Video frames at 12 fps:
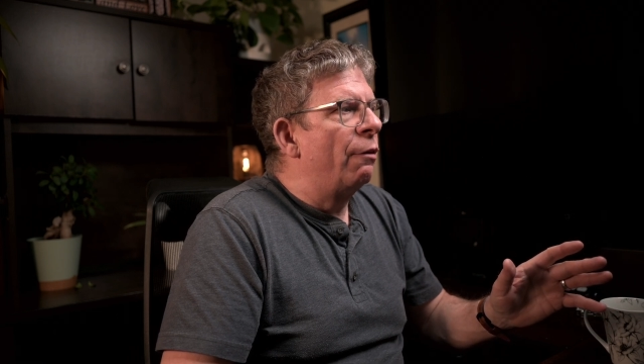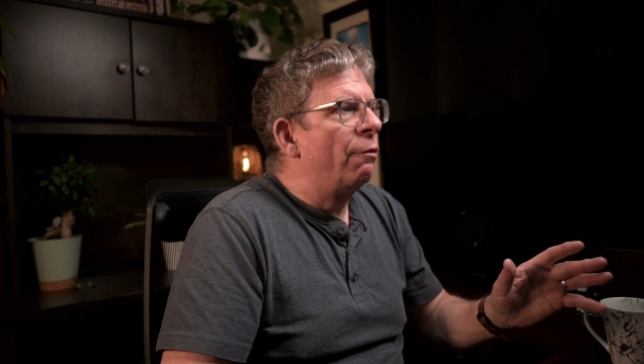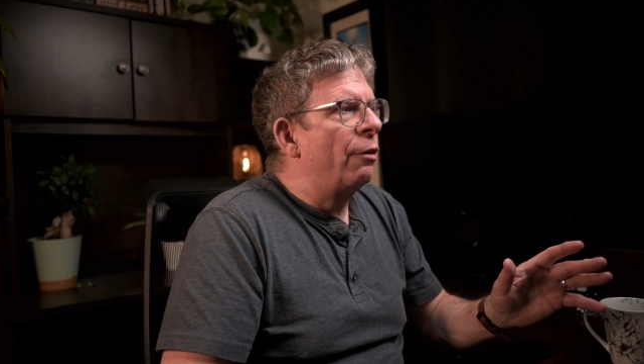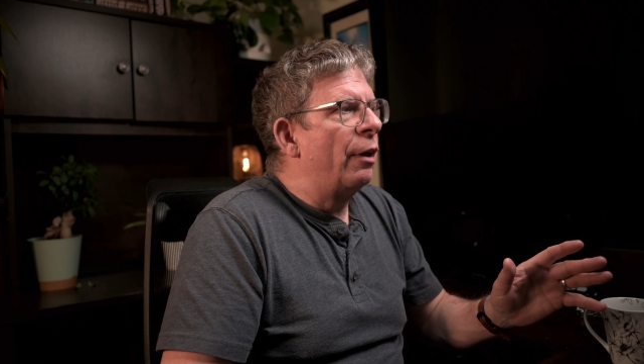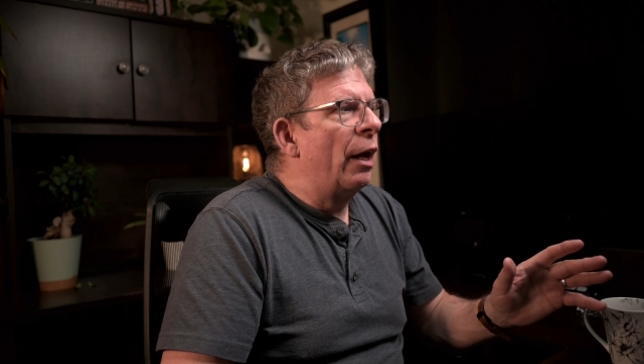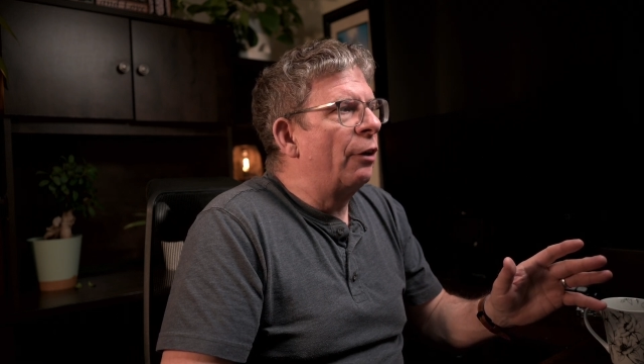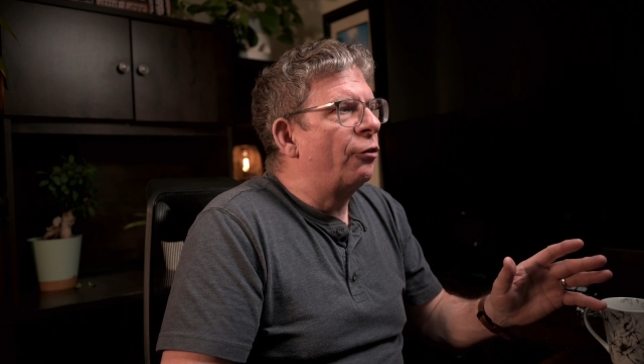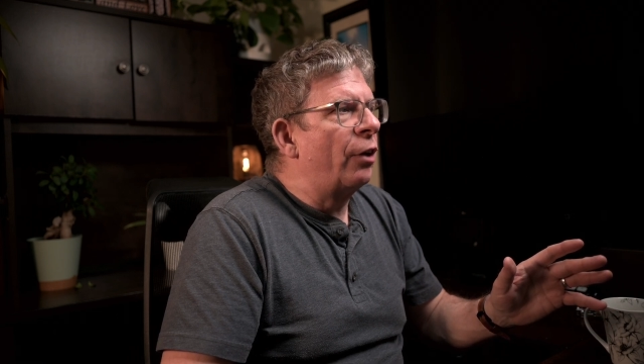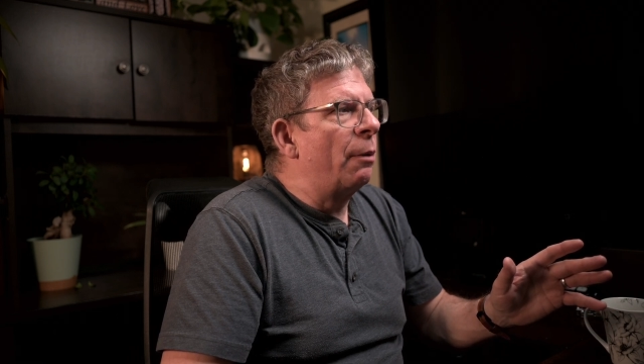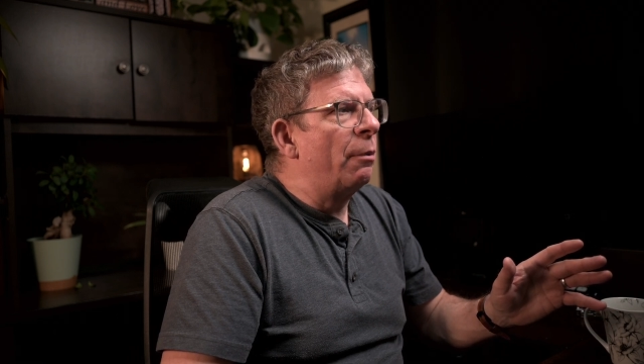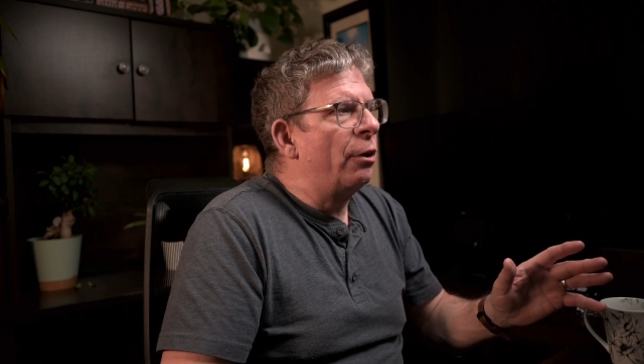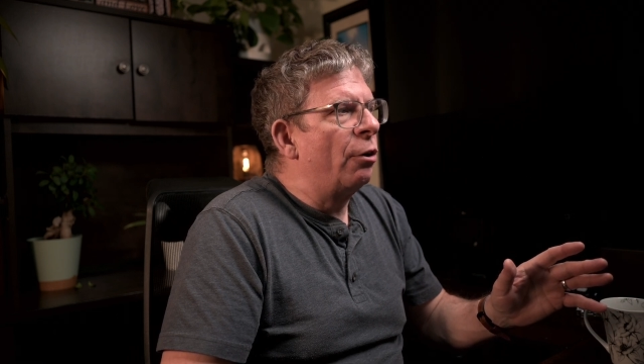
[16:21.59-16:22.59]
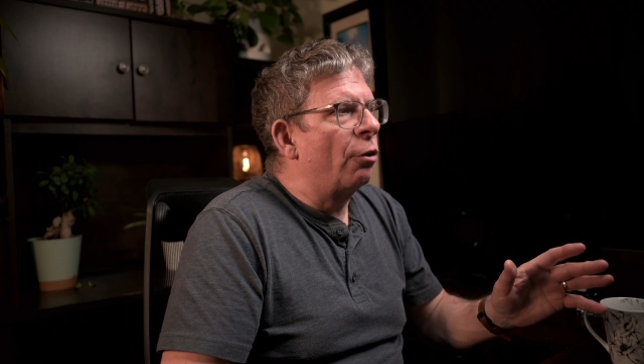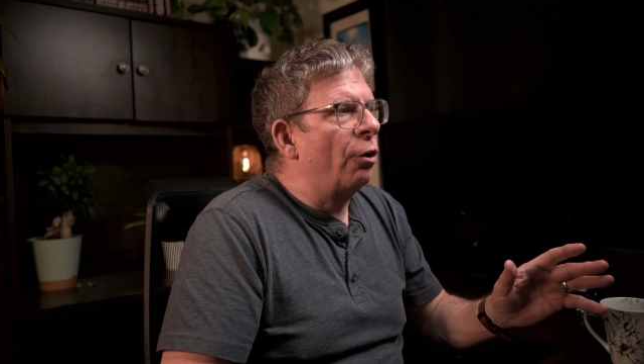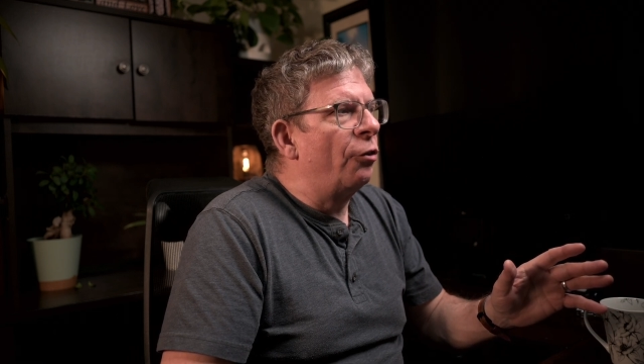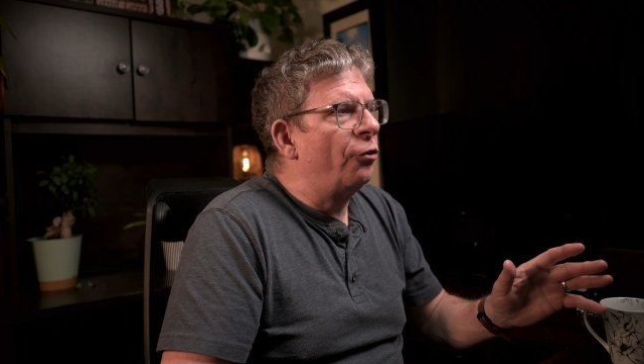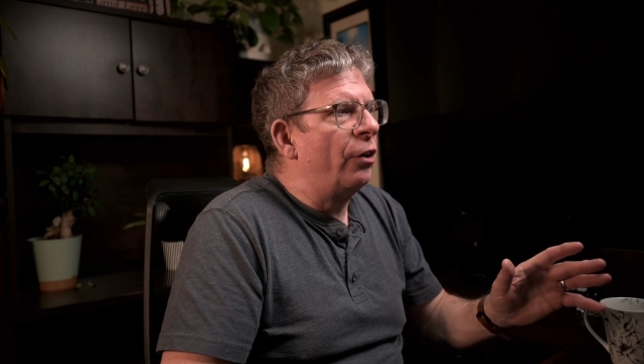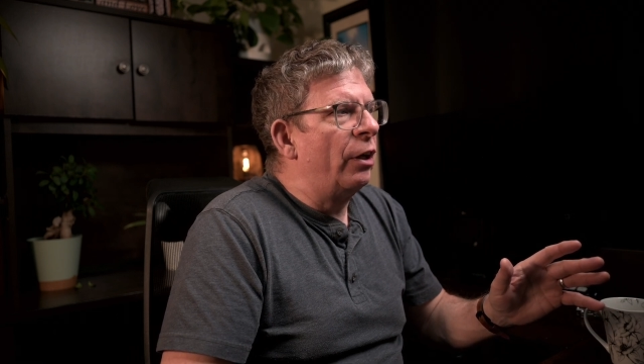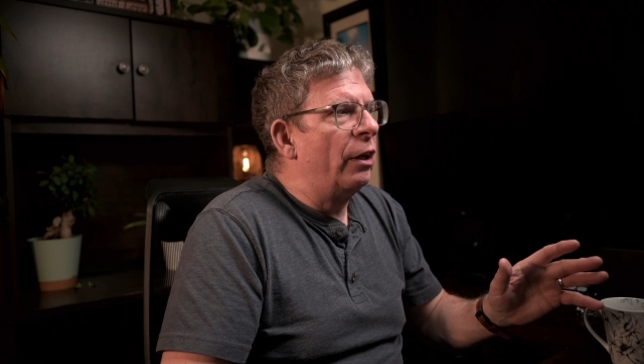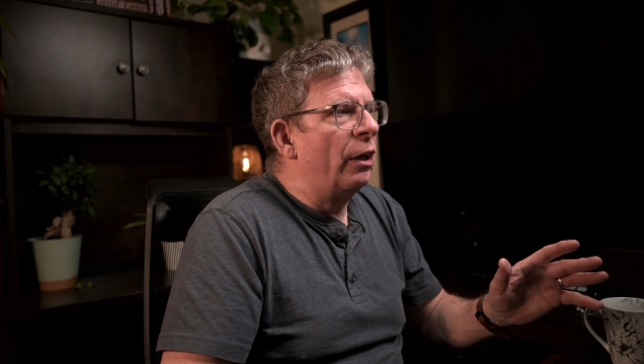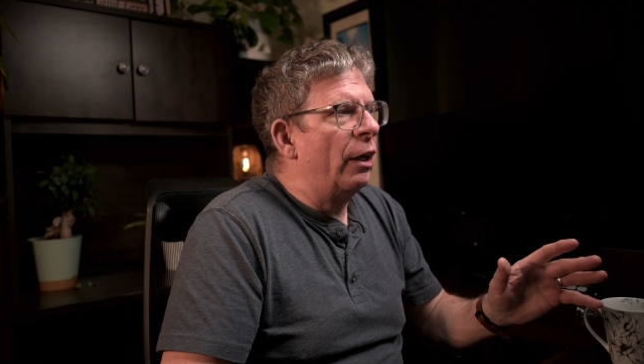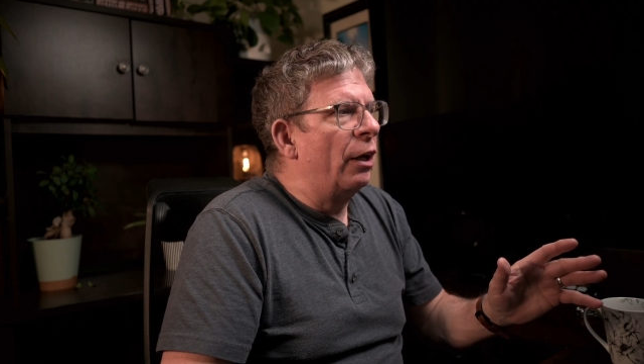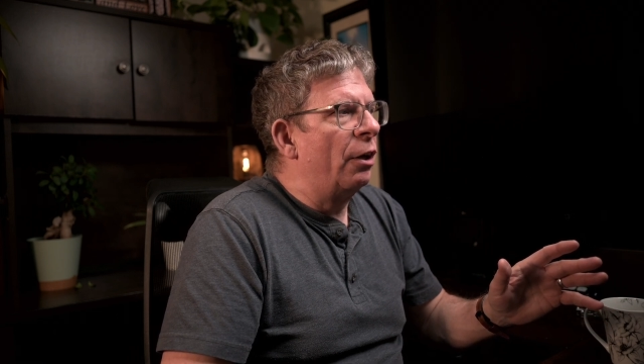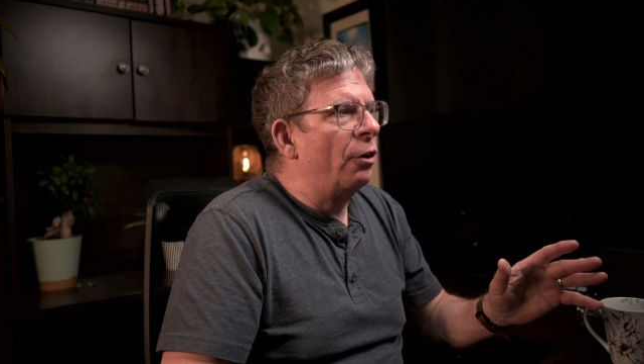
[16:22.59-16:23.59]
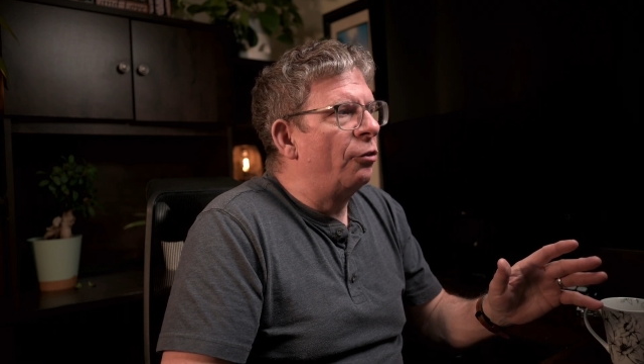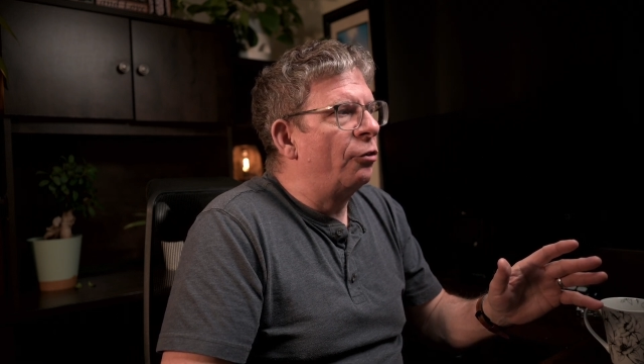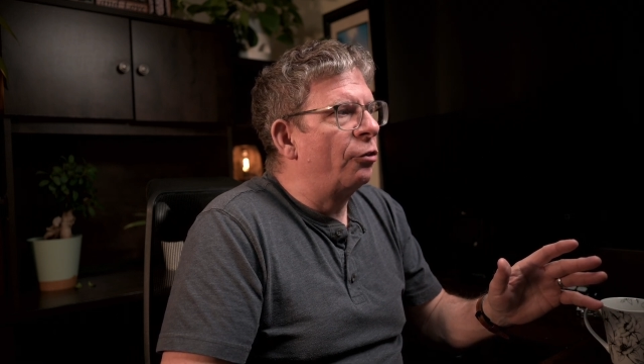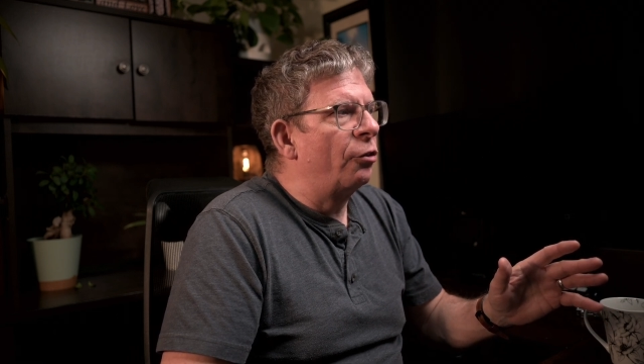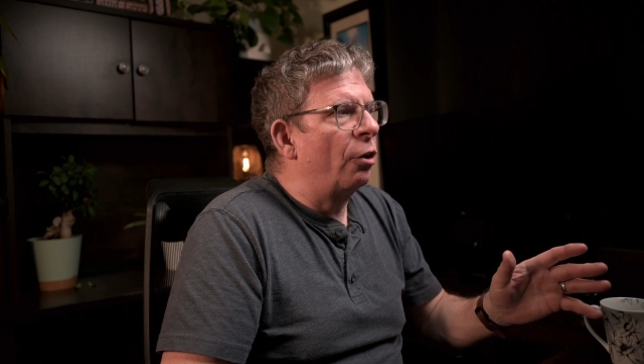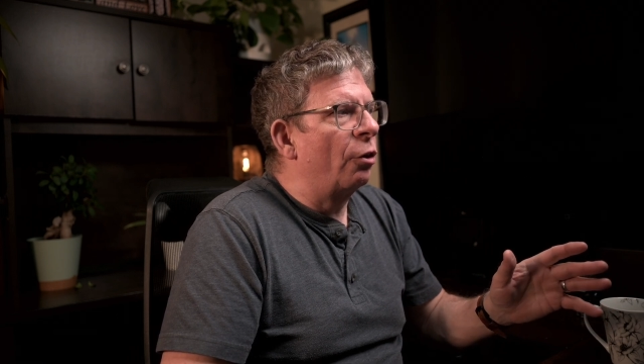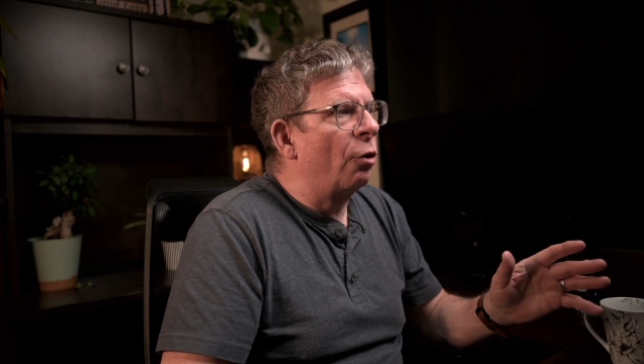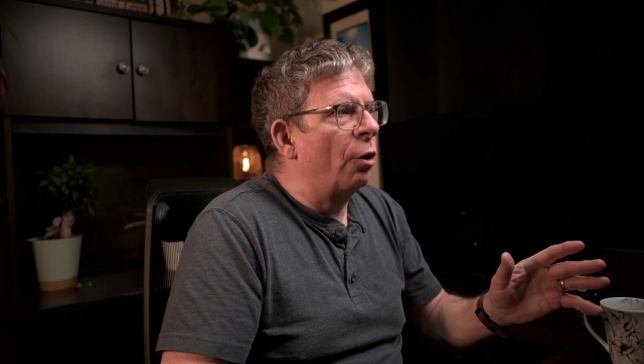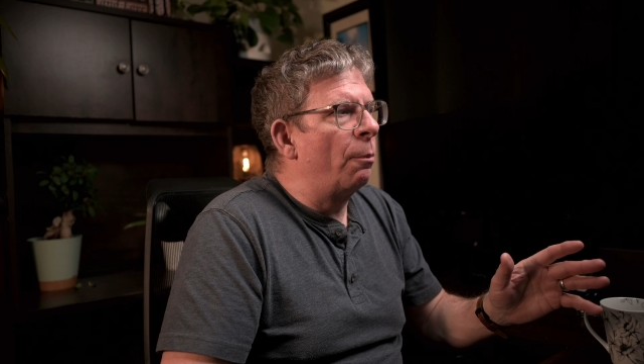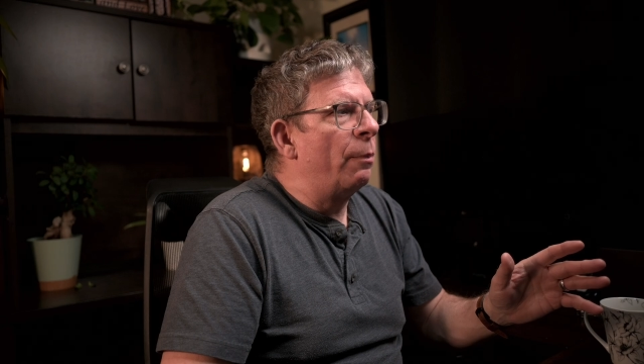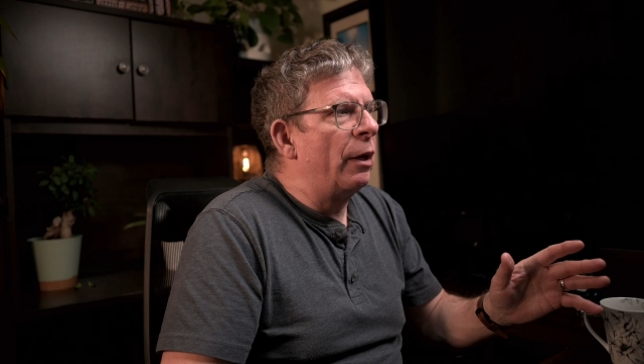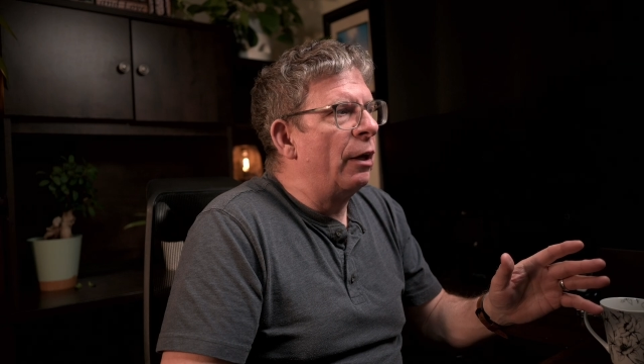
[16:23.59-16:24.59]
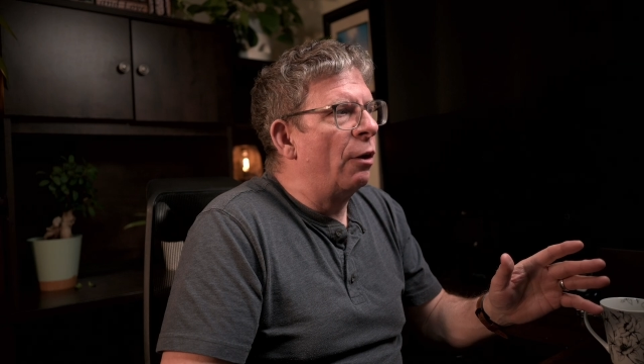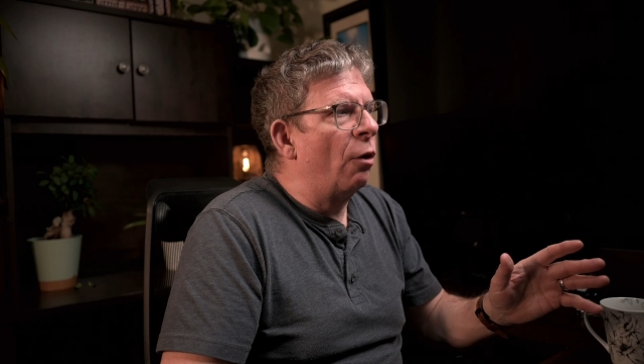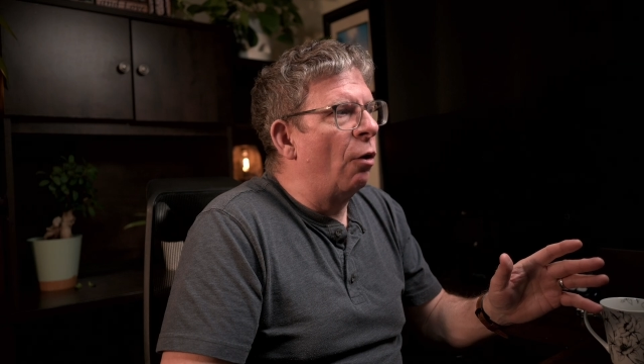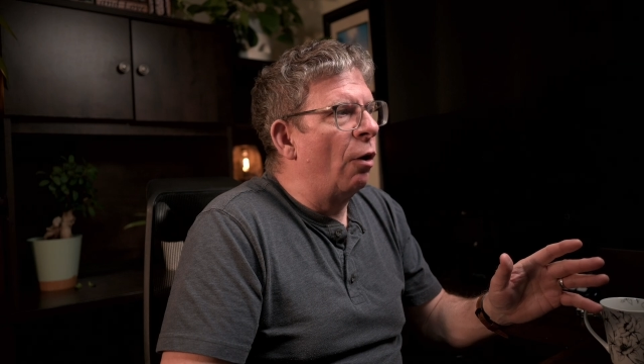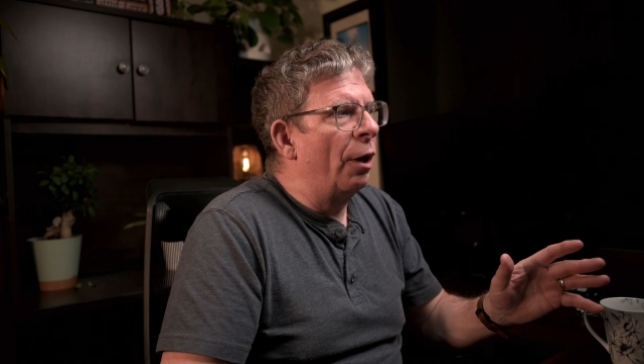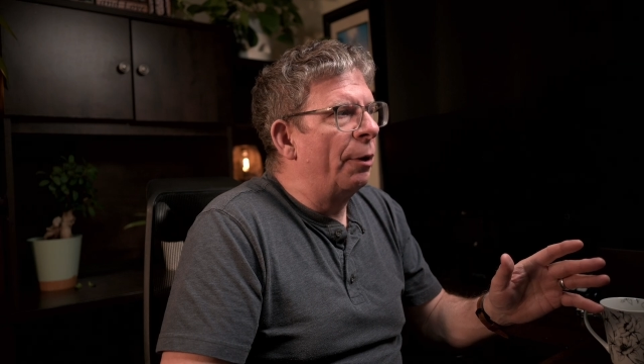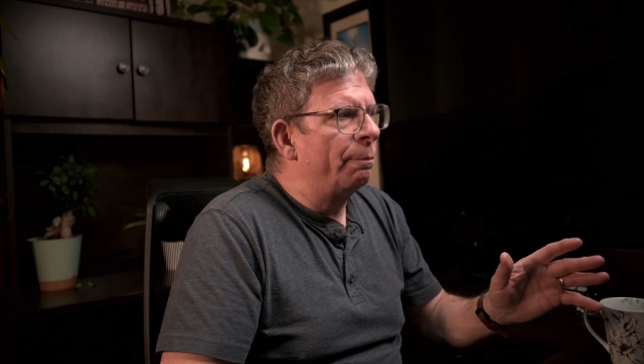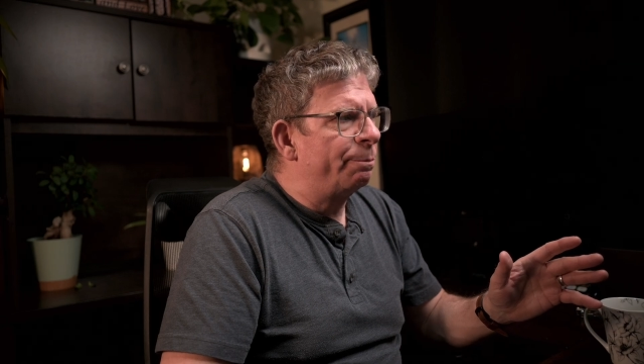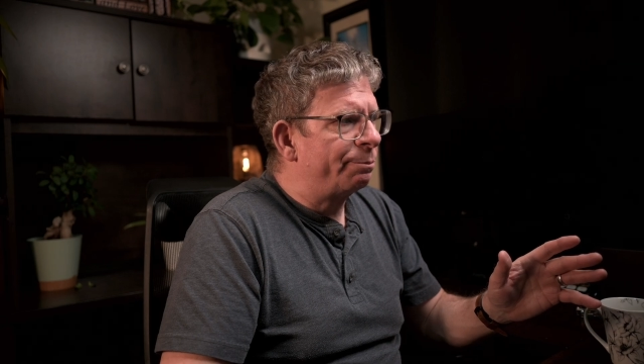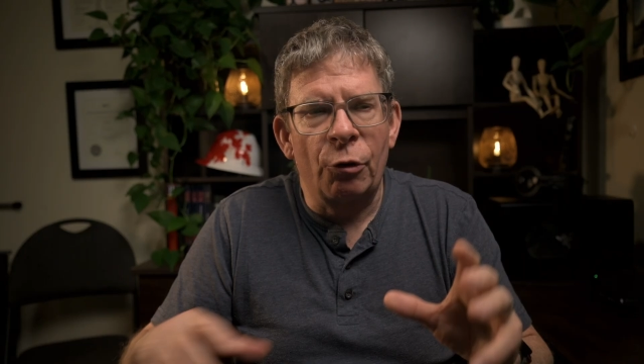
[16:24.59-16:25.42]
the next segment you're going to see is going to be on